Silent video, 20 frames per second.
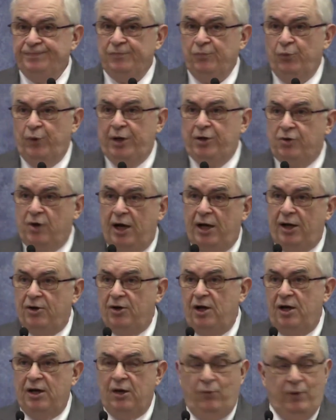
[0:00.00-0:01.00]
We trialed
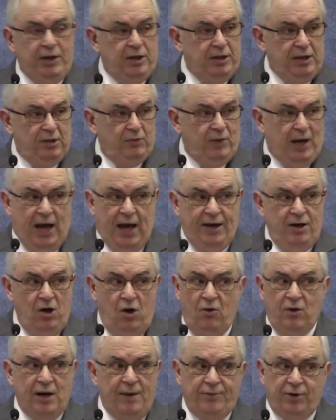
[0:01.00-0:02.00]
all night. I know
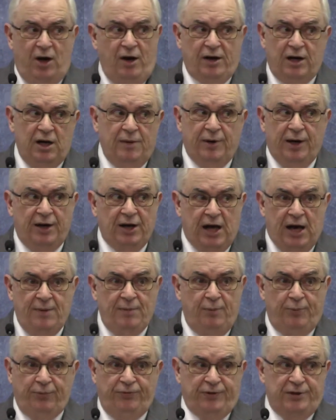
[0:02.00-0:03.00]
what I'm talking about. I'm
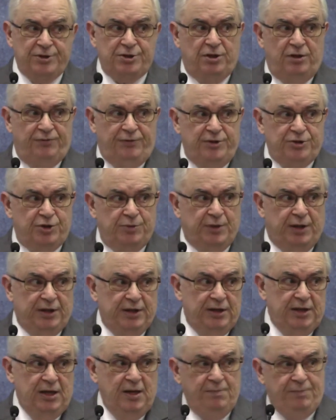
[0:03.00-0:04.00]
a professional fisherman.
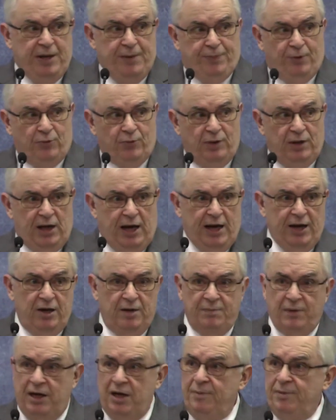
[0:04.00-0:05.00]
People rely on
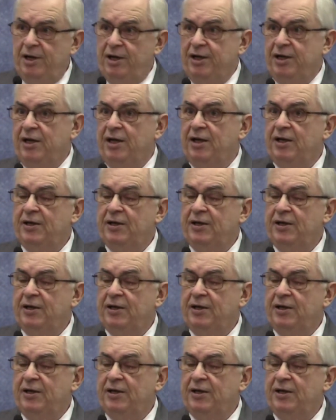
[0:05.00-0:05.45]
my ability.